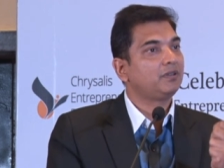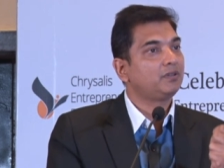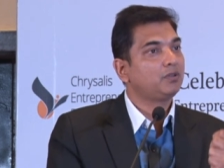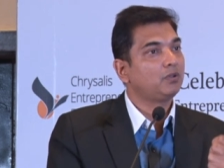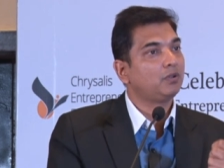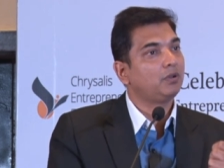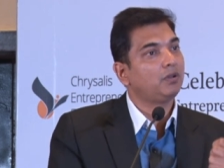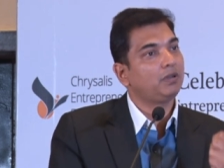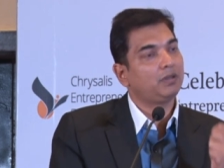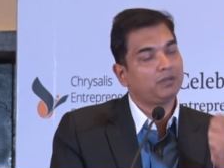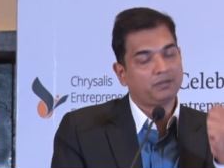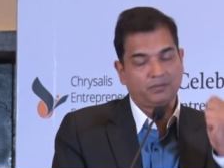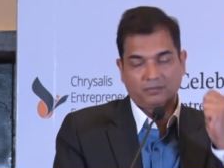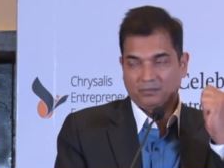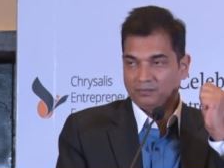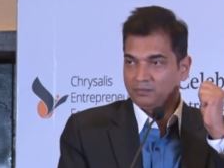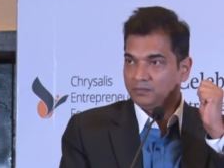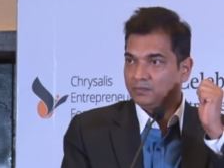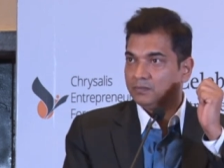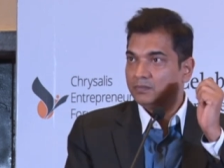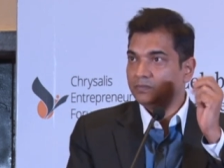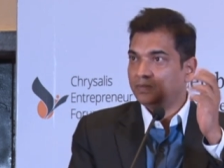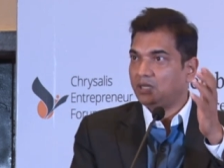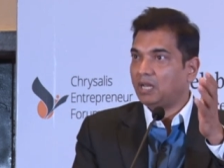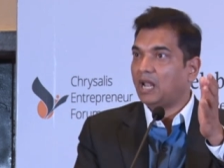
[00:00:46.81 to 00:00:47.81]
to
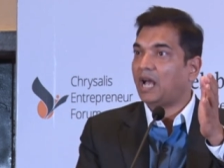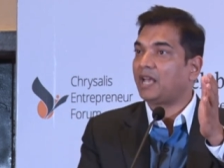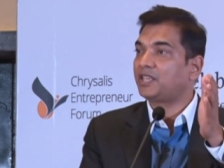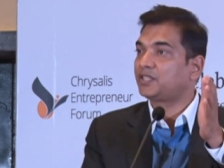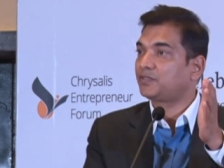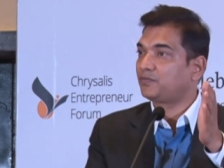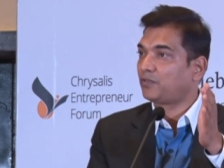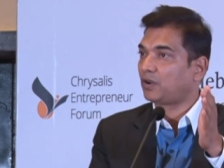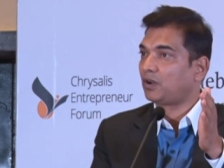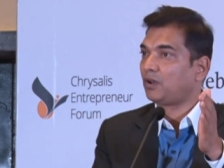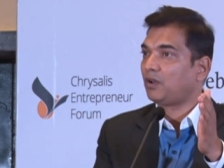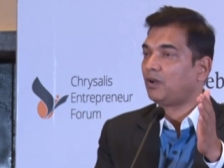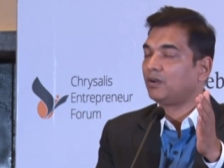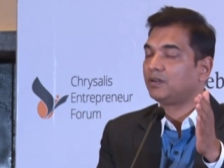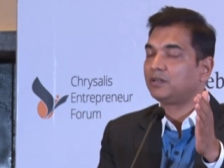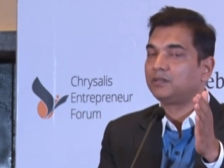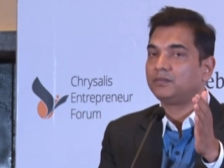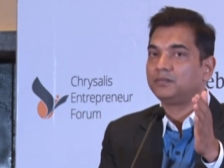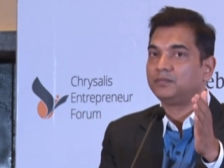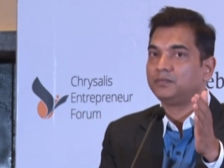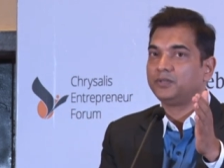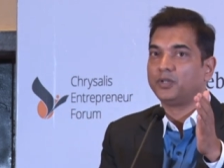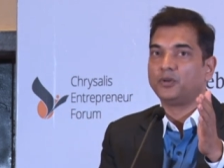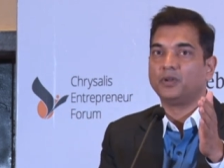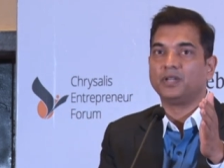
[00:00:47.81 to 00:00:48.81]
last for a
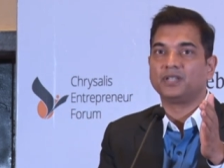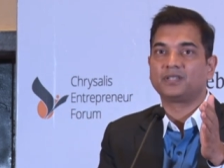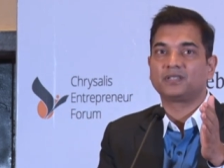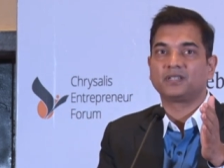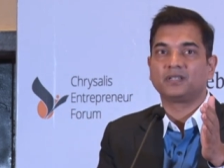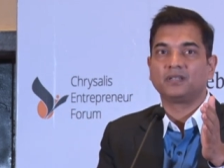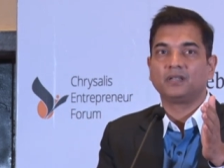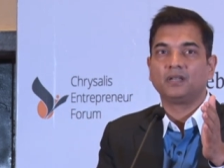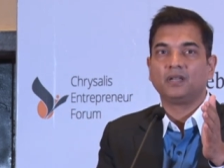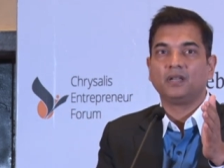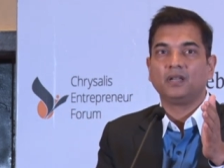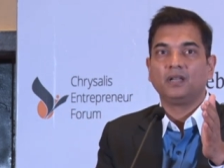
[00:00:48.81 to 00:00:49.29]
long duration.